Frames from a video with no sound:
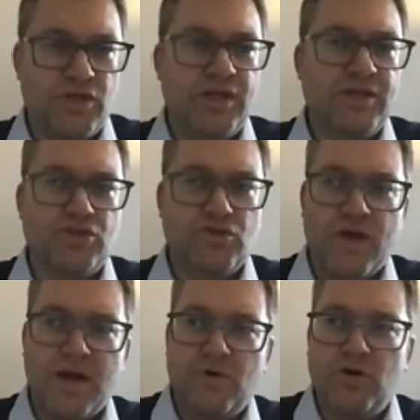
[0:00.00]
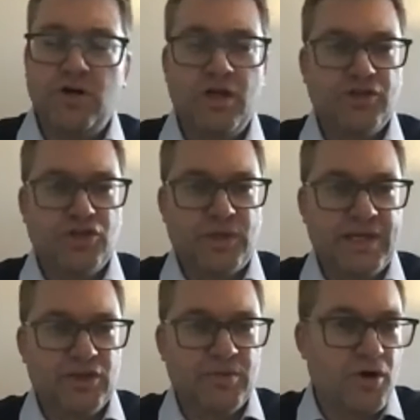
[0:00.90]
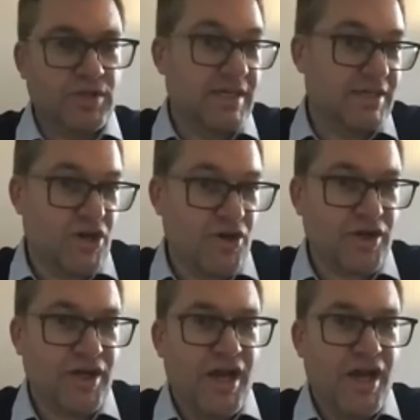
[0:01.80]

on Instagram or New Kid on the Block TikTok,